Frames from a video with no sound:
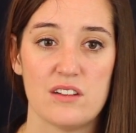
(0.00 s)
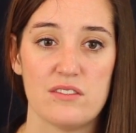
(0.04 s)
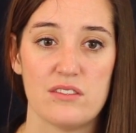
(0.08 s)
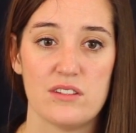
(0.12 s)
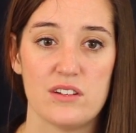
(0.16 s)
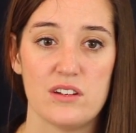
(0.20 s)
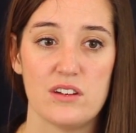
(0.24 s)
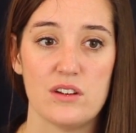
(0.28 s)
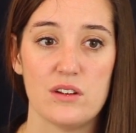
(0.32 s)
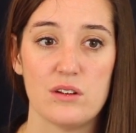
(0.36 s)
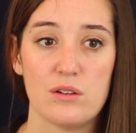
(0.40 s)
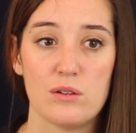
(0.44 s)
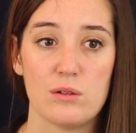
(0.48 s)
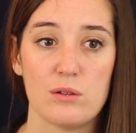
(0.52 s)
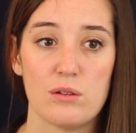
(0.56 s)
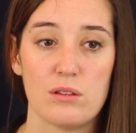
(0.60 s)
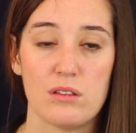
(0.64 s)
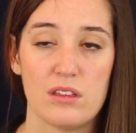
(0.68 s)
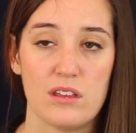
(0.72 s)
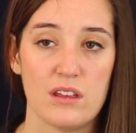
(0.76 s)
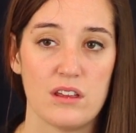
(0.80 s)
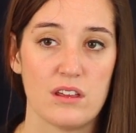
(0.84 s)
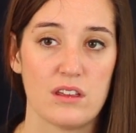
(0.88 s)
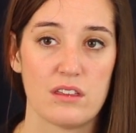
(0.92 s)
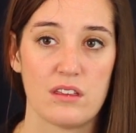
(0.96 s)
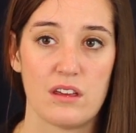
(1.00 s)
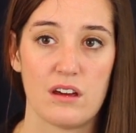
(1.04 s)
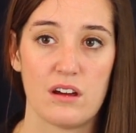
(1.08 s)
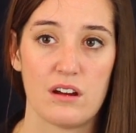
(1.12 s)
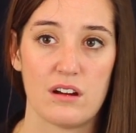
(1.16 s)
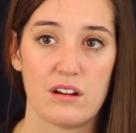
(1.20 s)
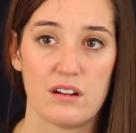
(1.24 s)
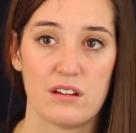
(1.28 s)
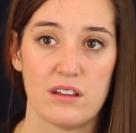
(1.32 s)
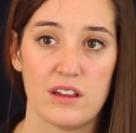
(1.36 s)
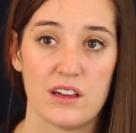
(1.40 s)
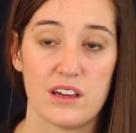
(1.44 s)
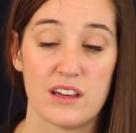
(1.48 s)
of a new thing
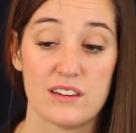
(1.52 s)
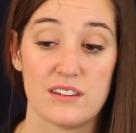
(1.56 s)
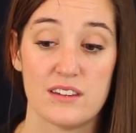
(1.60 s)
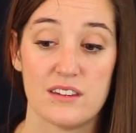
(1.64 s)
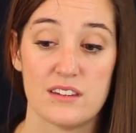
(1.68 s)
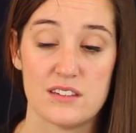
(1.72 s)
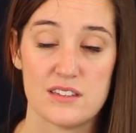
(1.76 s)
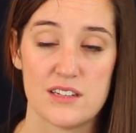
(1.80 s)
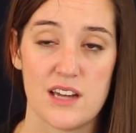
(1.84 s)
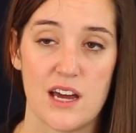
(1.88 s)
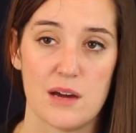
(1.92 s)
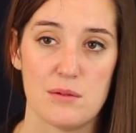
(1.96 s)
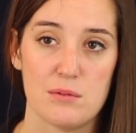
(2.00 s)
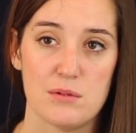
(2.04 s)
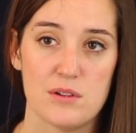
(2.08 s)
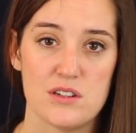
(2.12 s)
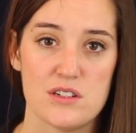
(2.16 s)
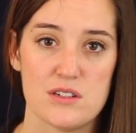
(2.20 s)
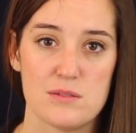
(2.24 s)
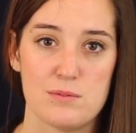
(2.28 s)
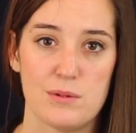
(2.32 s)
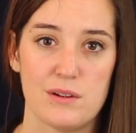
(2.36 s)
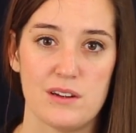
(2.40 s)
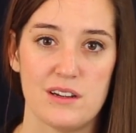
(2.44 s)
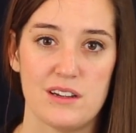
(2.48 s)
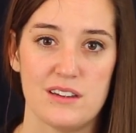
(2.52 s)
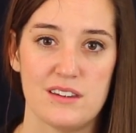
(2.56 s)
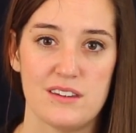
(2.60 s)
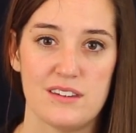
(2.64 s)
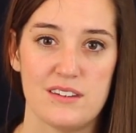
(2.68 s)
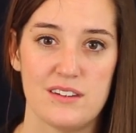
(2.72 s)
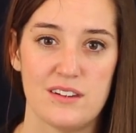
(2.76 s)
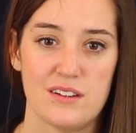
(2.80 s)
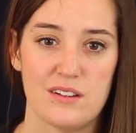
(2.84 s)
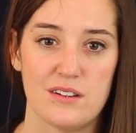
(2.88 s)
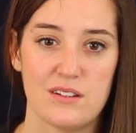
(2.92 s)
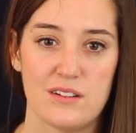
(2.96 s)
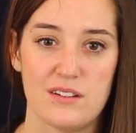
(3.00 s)
there. Like it's established, but it's
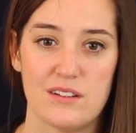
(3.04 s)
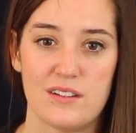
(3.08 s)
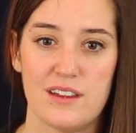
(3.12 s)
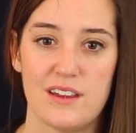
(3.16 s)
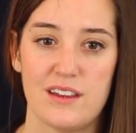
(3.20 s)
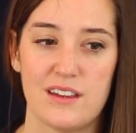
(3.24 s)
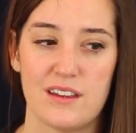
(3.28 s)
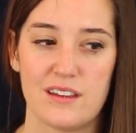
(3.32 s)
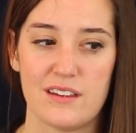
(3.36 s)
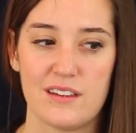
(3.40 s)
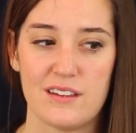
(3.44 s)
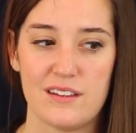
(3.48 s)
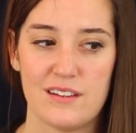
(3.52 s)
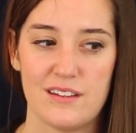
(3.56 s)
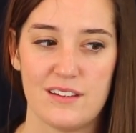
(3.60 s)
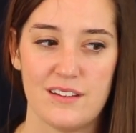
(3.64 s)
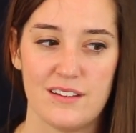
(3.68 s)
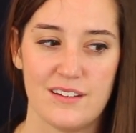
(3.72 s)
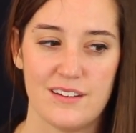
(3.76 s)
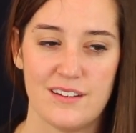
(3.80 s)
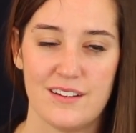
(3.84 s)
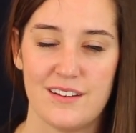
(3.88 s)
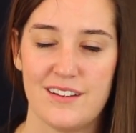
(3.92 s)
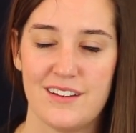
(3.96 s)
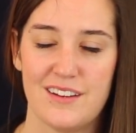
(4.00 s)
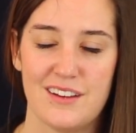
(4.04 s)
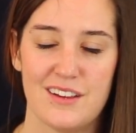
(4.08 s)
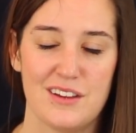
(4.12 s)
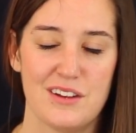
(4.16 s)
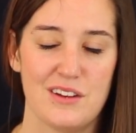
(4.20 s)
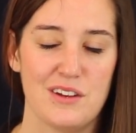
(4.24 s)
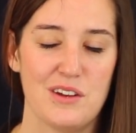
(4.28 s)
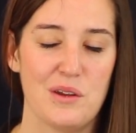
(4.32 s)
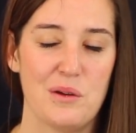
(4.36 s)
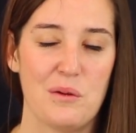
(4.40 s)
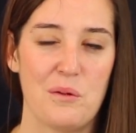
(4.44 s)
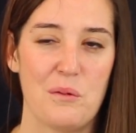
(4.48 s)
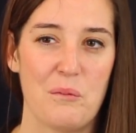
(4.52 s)
still like
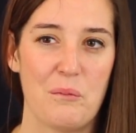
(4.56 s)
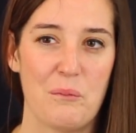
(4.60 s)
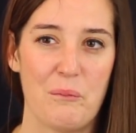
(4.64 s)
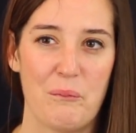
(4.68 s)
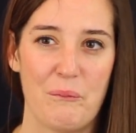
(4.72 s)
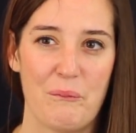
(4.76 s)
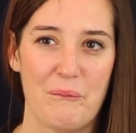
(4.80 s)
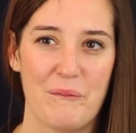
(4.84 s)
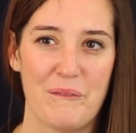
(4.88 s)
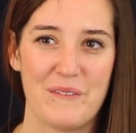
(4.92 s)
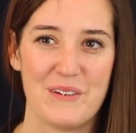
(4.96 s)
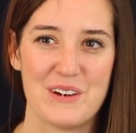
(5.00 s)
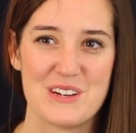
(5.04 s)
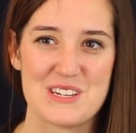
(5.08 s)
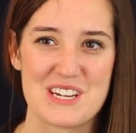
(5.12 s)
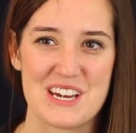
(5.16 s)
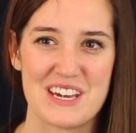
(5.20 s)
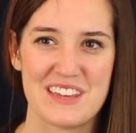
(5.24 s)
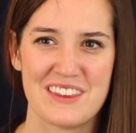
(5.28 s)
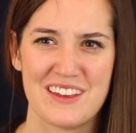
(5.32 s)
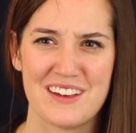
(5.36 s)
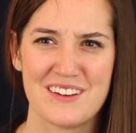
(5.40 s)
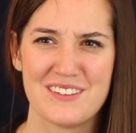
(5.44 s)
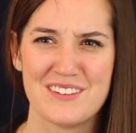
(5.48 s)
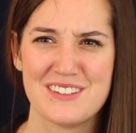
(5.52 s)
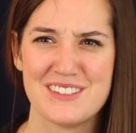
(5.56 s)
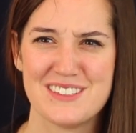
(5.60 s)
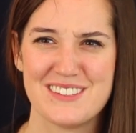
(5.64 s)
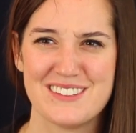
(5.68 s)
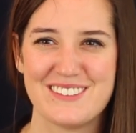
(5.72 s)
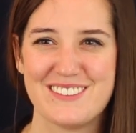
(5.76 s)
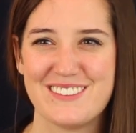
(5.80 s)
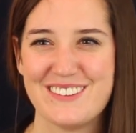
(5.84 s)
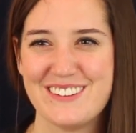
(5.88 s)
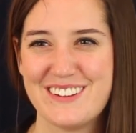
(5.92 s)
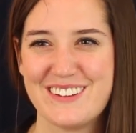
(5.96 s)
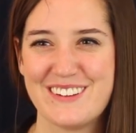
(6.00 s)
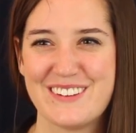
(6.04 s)
new, which I thought was
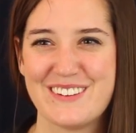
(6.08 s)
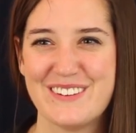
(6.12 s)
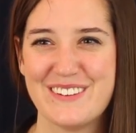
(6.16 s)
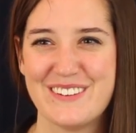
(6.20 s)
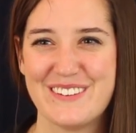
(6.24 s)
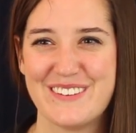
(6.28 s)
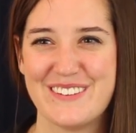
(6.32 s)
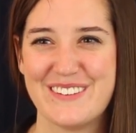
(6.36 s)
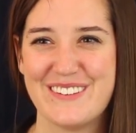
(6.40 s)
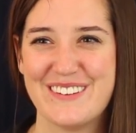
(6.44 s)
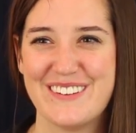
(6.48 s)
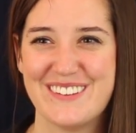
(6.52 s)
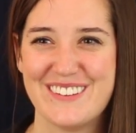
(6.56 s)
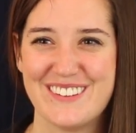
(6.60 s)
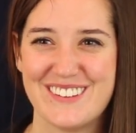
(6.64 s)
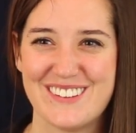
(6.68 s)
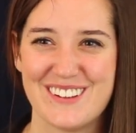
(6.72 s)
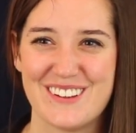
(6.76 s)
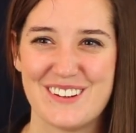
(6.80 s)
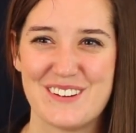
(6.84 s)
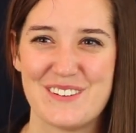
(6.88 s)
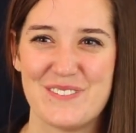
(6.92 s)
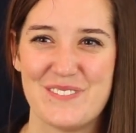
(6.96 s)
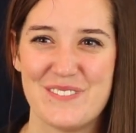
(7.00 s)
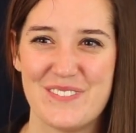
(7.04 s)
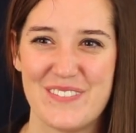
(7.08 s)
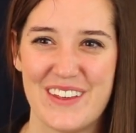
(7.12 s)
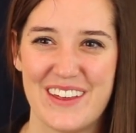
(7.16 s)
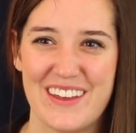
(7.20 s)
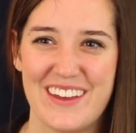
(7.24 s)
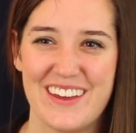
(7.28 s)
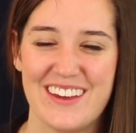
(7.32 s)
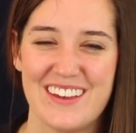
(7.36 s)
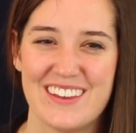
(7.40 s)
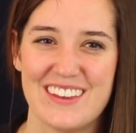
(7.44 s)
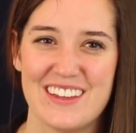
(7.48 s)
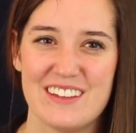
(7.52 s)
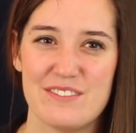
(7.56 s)
really cool. So
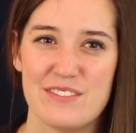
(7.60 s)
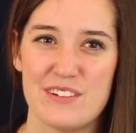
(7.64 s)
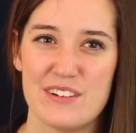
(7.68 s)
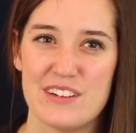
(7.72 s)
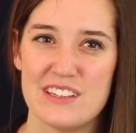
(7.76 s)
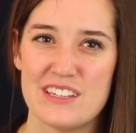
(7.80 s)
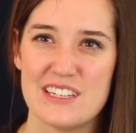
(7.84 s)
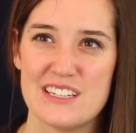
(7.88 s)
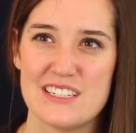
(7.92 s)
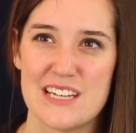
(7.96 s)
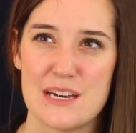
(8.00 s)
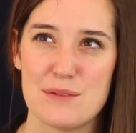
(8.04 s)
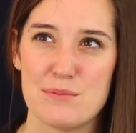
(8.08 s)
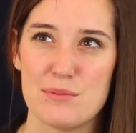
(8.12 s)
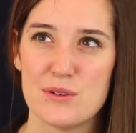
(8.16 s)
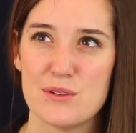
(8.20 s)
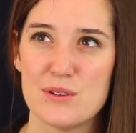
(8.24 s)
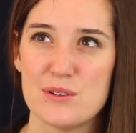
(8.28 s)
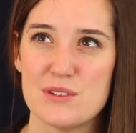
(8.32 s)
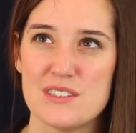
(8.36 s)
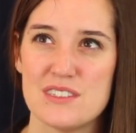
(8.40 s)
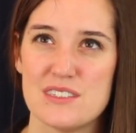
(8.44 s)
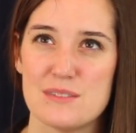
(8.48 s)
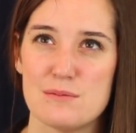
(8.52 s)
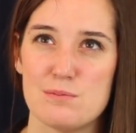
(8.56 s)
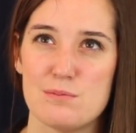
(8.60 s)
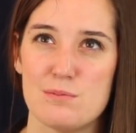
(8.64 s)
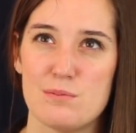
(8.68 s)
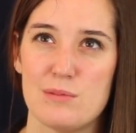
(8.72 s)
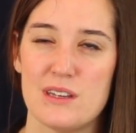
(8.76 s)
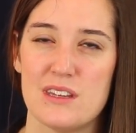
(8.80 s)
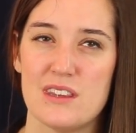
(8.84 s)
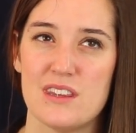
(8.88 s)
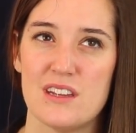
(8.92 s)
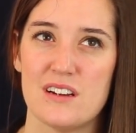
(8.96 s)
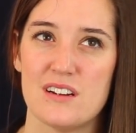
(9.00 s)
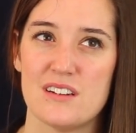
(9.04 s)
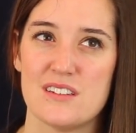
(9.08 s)
the temple has
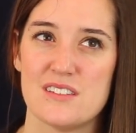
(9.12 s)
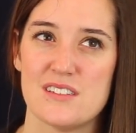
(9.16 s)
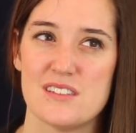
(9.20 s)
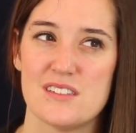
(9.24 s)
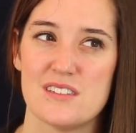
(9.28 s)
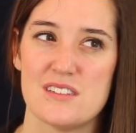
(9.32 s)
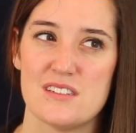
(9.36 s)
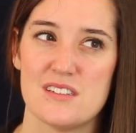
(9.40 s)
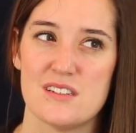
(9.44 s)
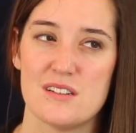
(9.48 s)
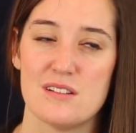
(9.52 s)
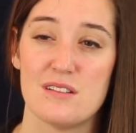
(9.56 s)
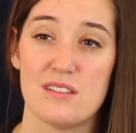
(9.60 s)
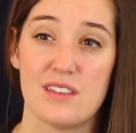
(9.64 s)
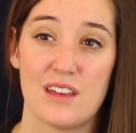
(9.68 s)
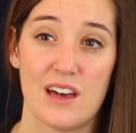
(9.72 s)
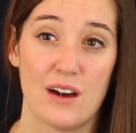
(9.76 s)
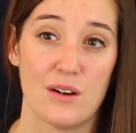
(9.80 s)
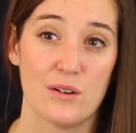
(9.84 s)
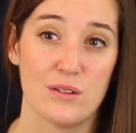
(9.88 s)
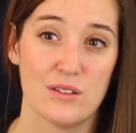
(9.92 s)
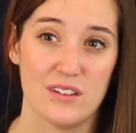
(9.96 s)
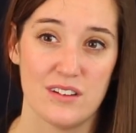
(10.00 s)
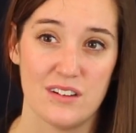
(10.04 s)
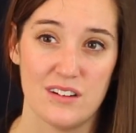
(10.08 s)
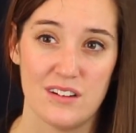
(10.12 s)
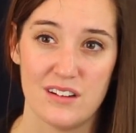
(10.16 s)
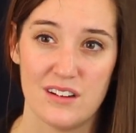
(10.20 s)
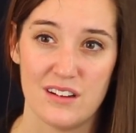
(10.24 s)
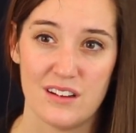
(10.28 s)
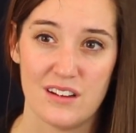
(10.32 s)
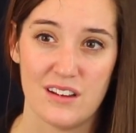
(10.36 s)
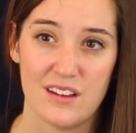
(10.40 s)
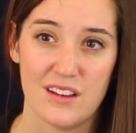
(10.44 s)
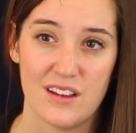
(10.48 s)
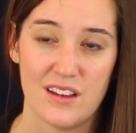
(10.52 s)
been there since 2000,